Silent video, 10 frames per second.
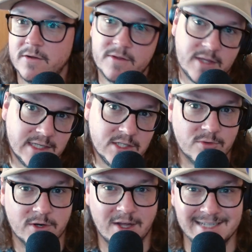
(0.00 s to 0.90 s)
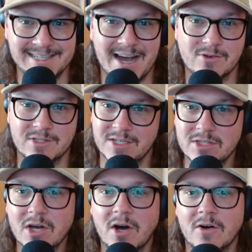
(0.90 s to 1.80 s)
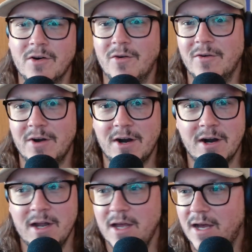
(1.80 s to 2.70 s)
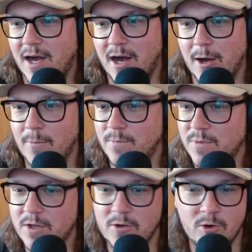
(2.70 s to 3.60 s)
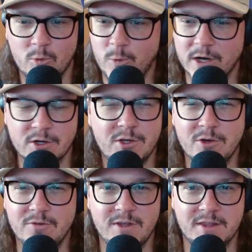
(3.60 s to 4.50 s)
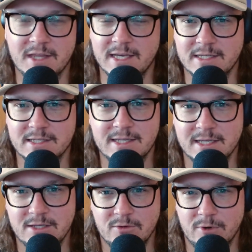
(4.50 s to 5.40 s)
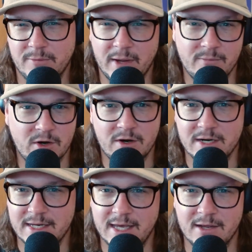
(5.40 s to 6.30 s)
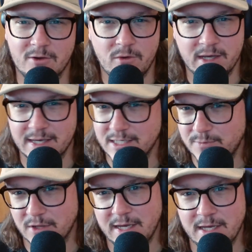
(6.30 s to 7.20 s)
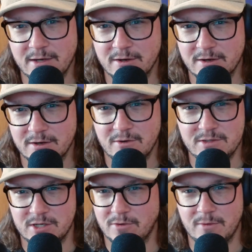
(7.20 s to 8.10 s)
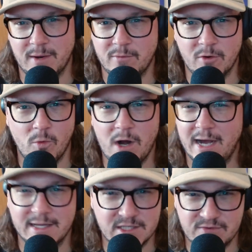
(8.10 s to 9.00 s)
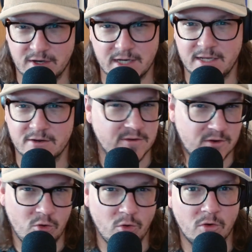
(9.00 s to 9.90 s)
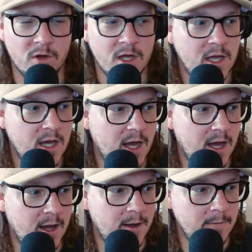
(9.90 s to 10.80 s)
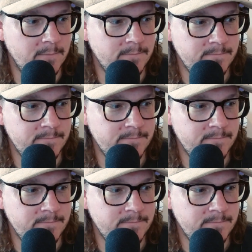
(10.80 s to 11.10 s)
things you realize now as an adult or weird, goofy things that you remember and can't quite explain or don't remember why it's funny or cool. And